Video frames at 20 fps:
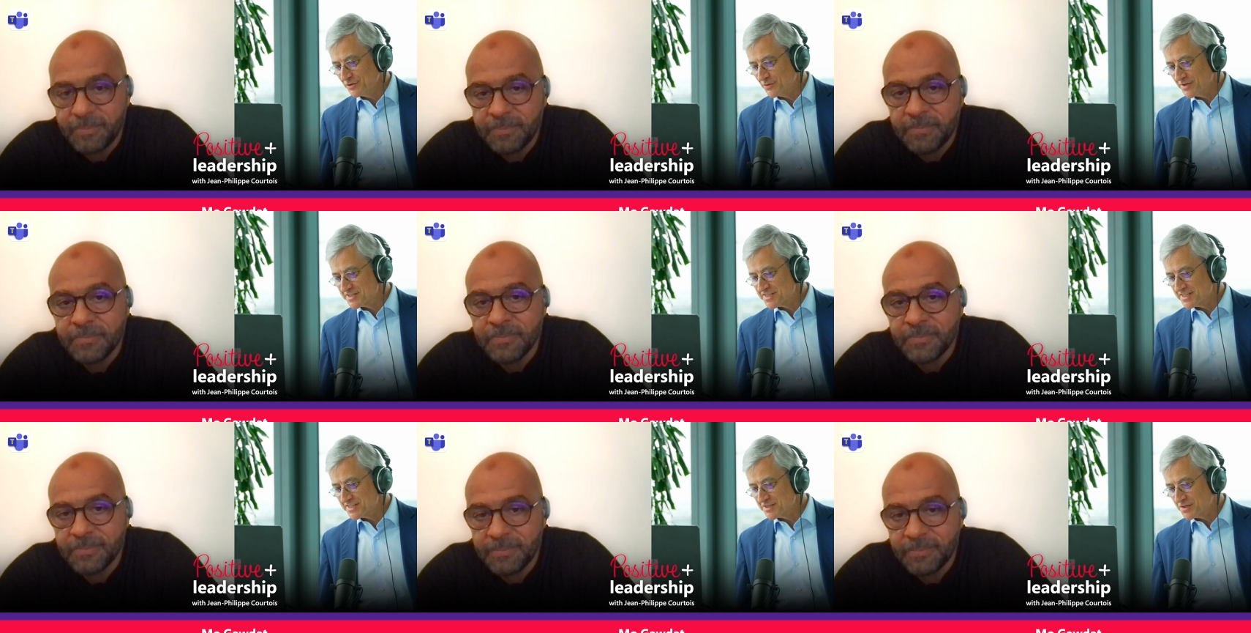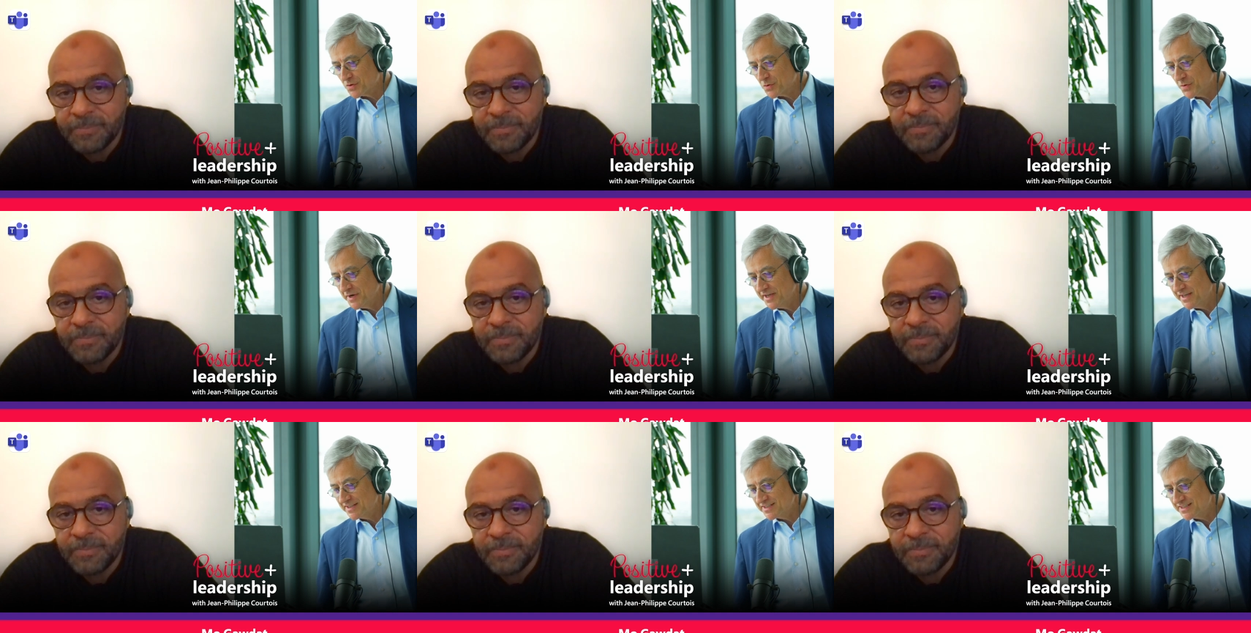Speaker 1: you know, as I
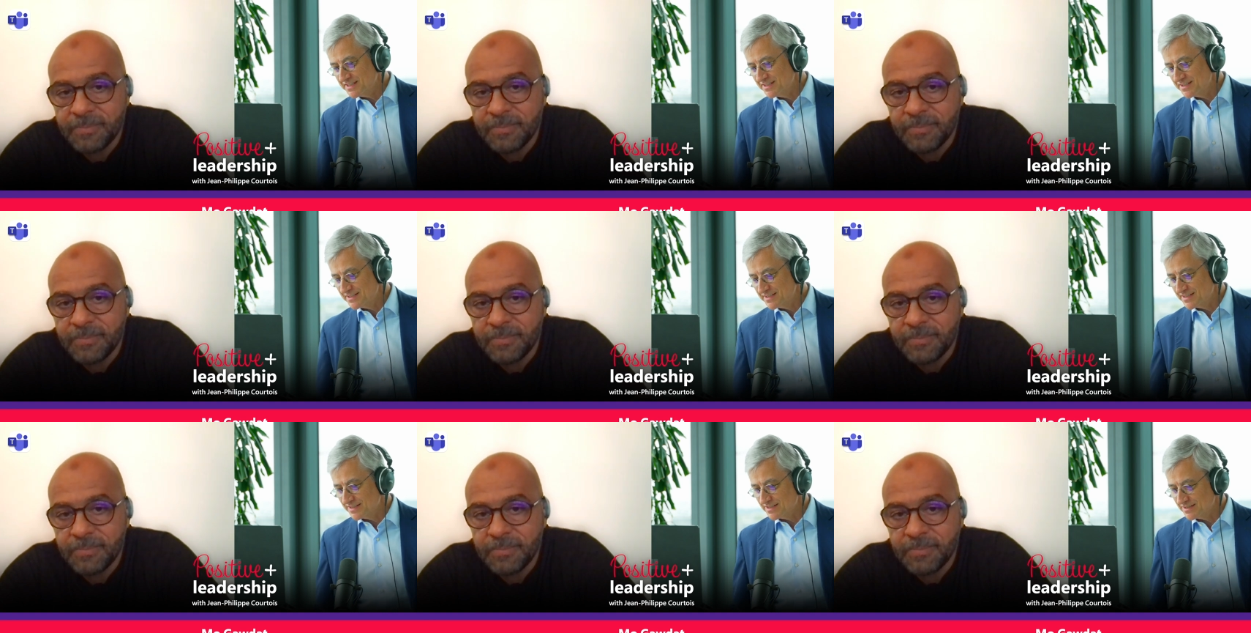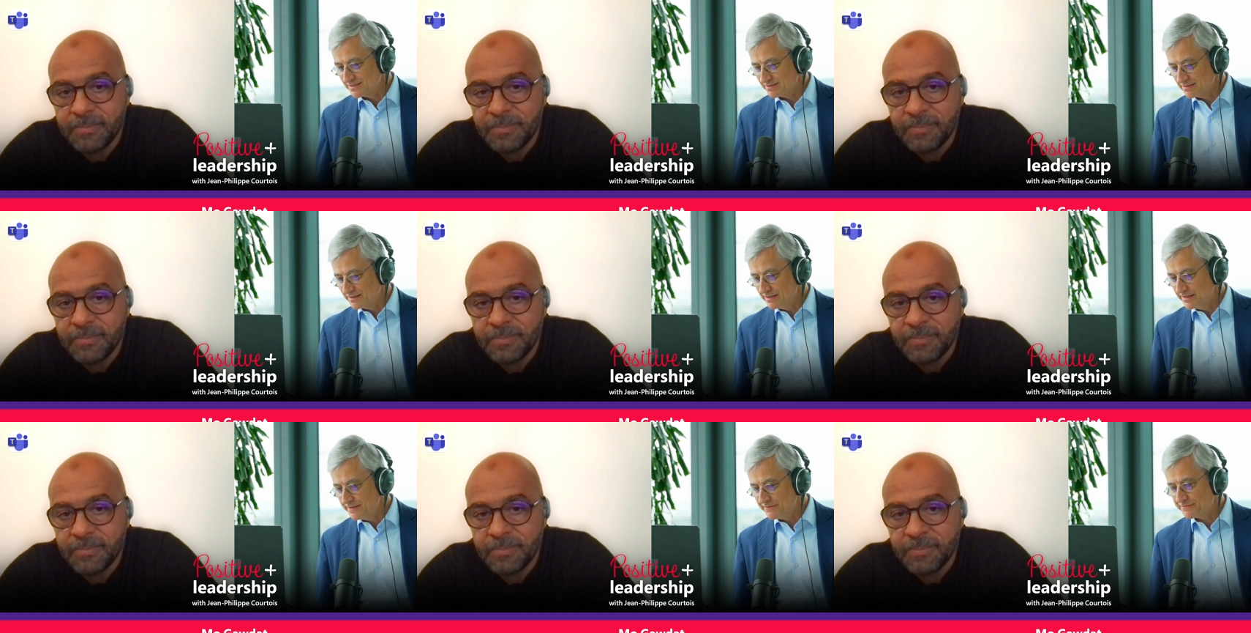created uh,
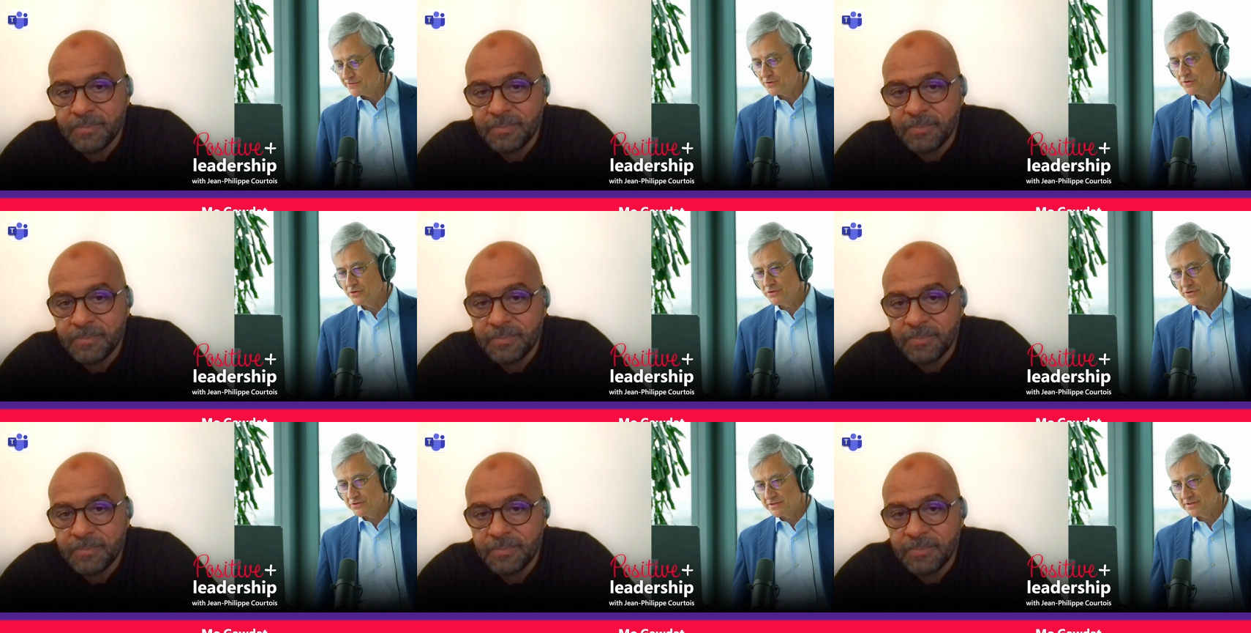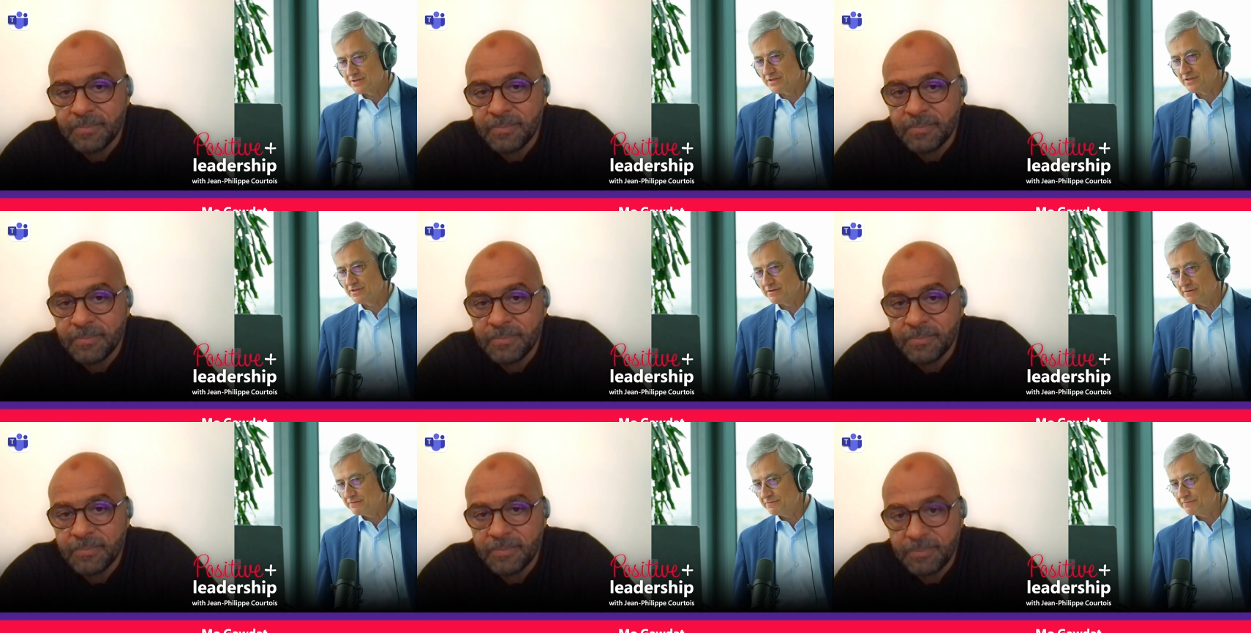Live for Good
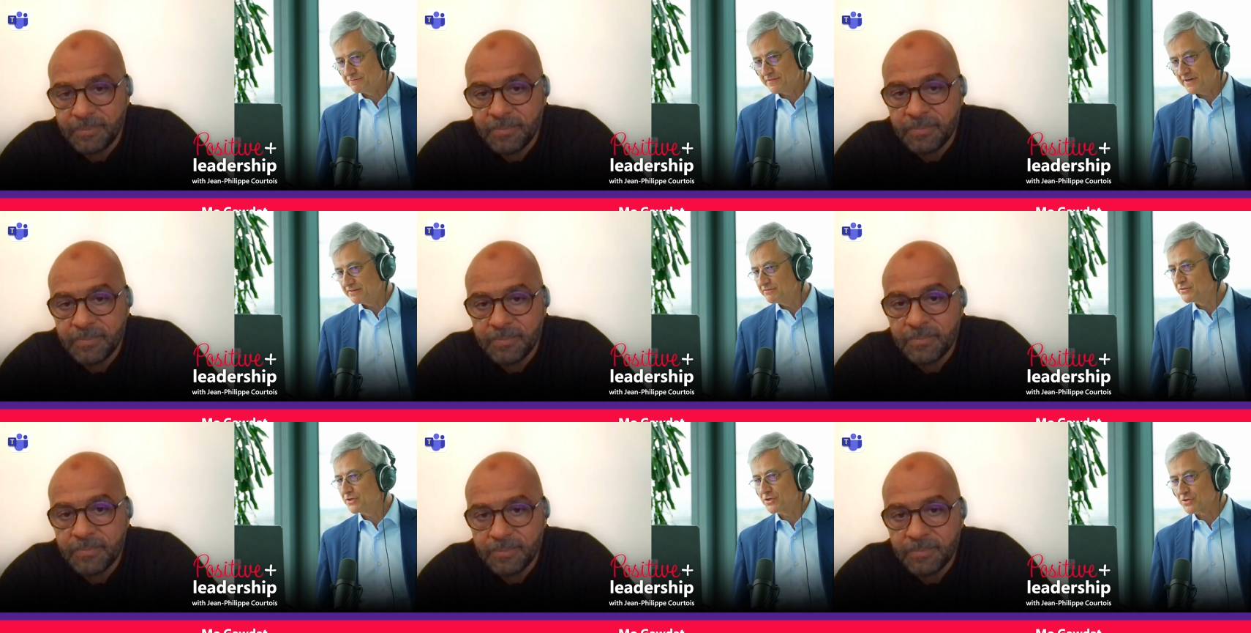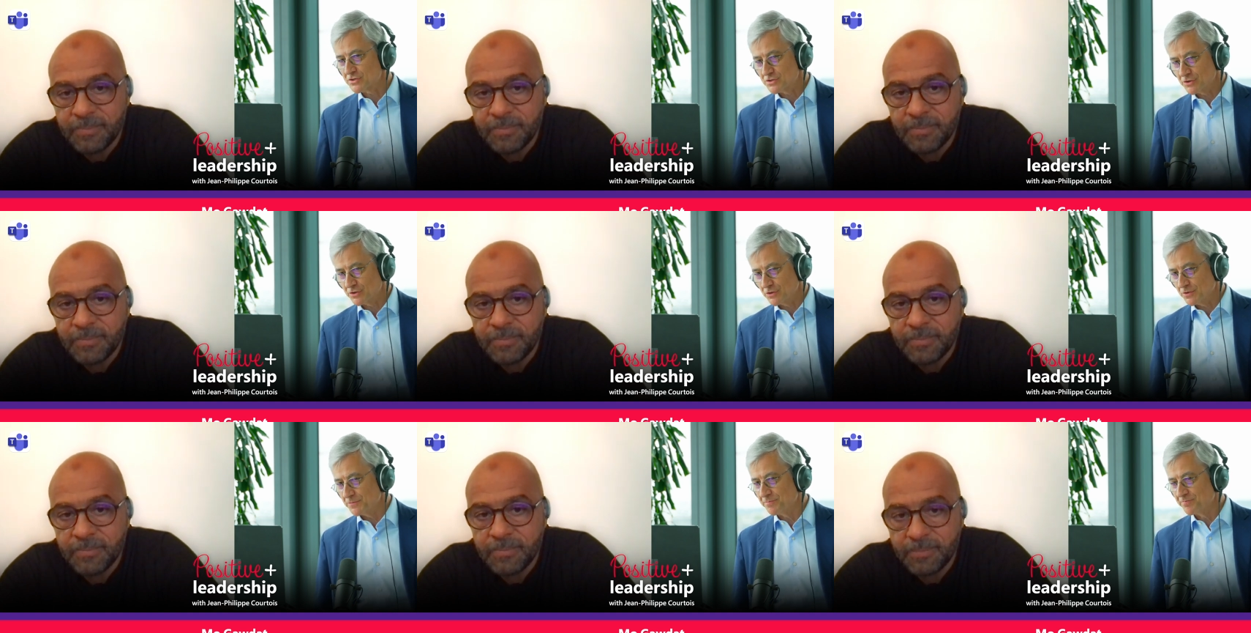uh, five years
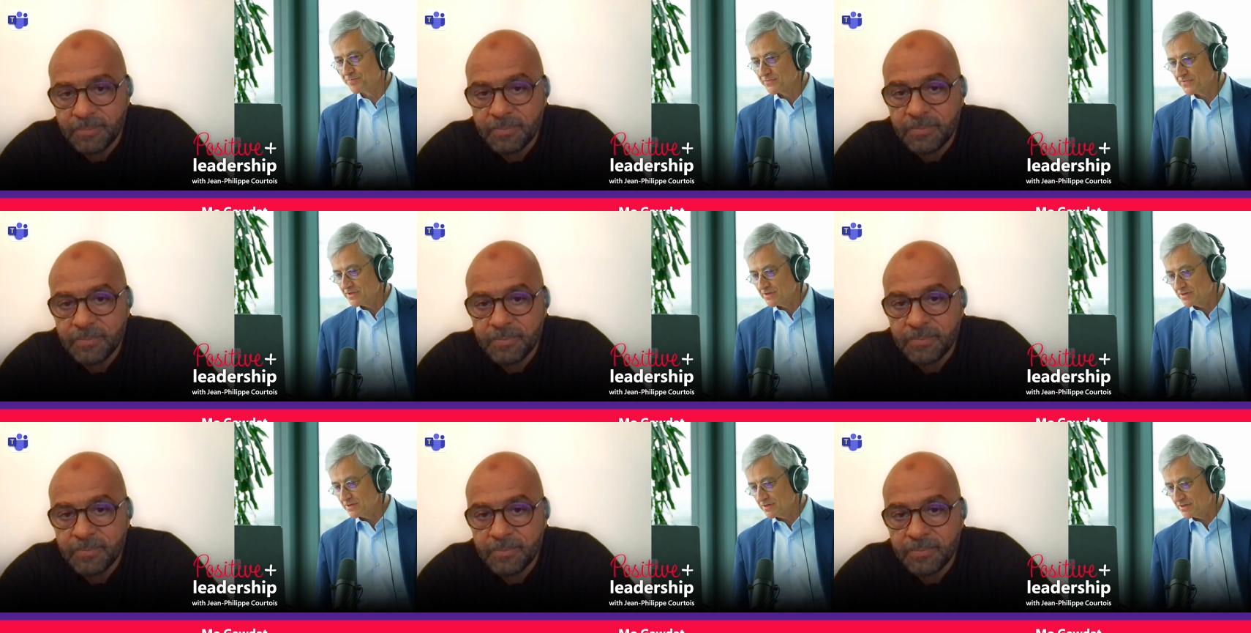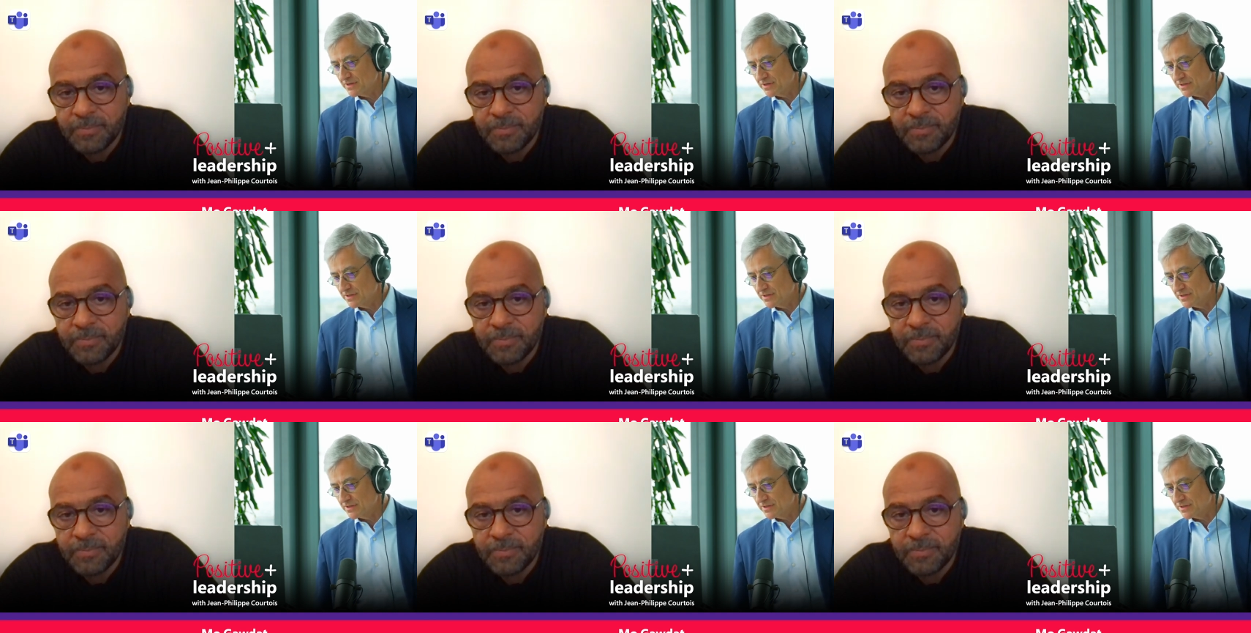ago, uh,